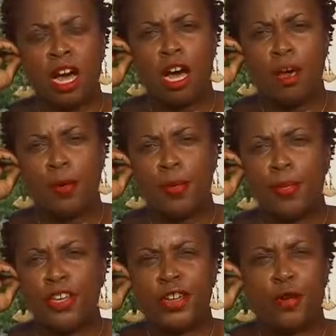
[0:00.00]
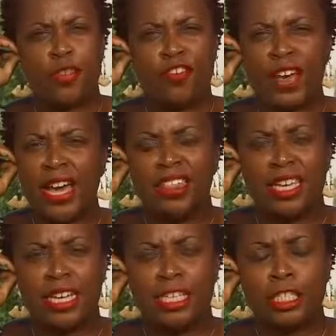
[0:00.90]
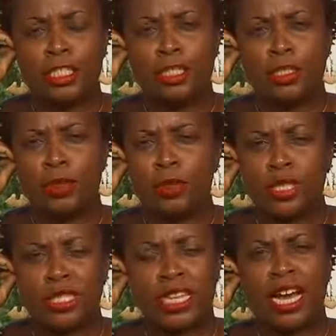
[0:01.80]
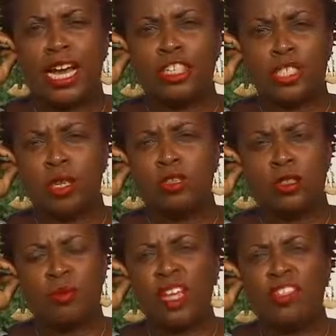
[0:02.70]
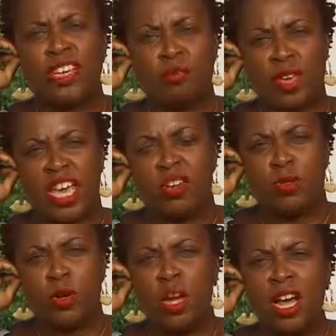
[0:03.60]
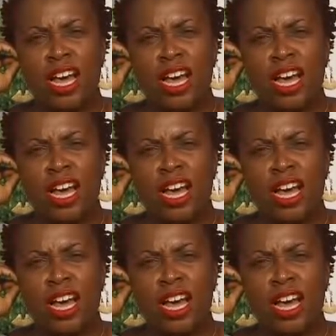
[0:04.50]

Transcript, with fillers: um, you know, the fact that, you know, this guy chose Mother Emanuel,